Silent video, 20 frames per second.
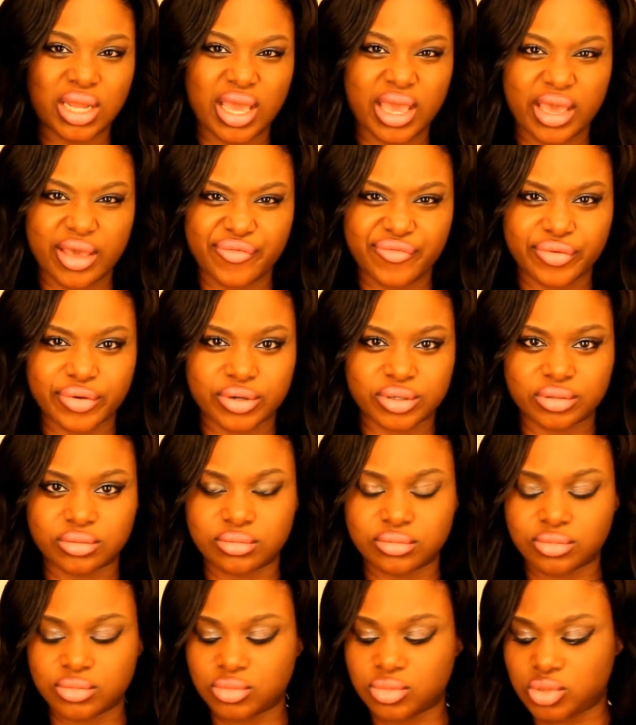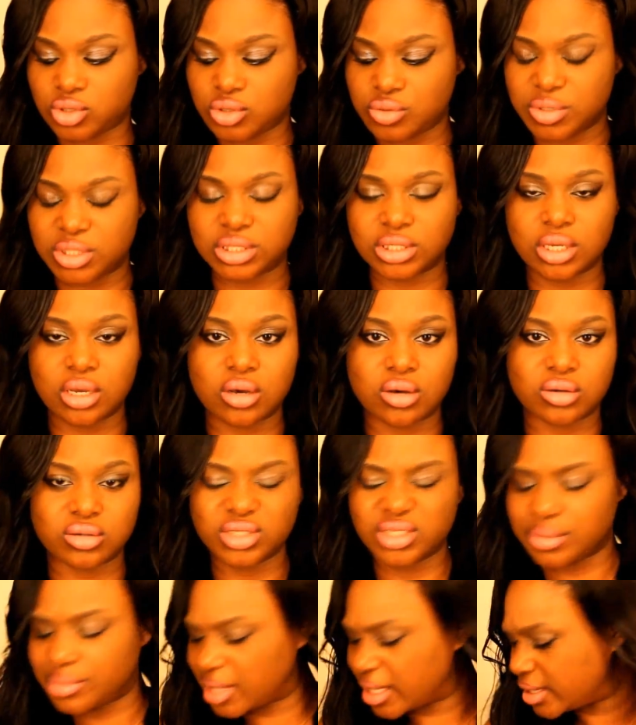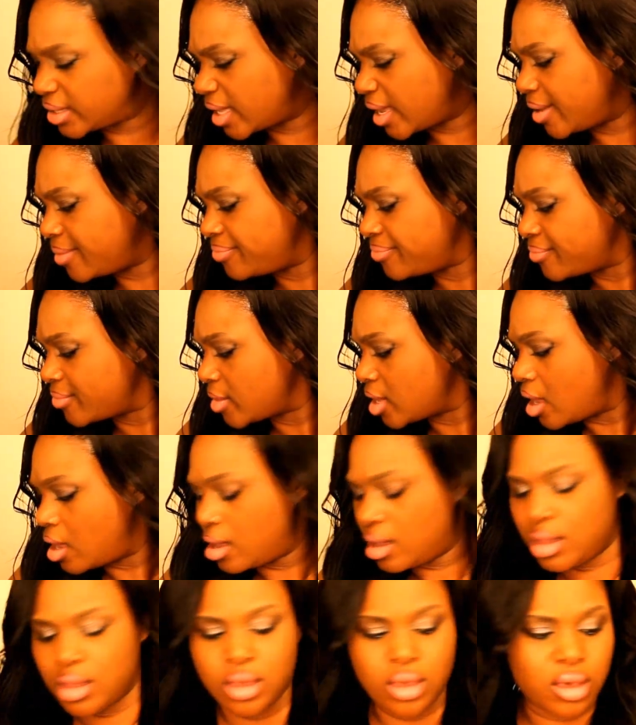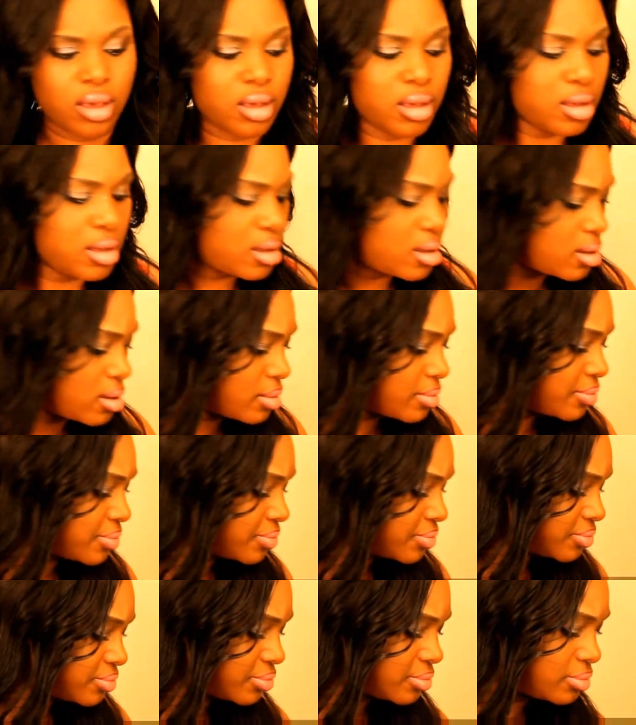and a half or two weeks ago or something like that. Um,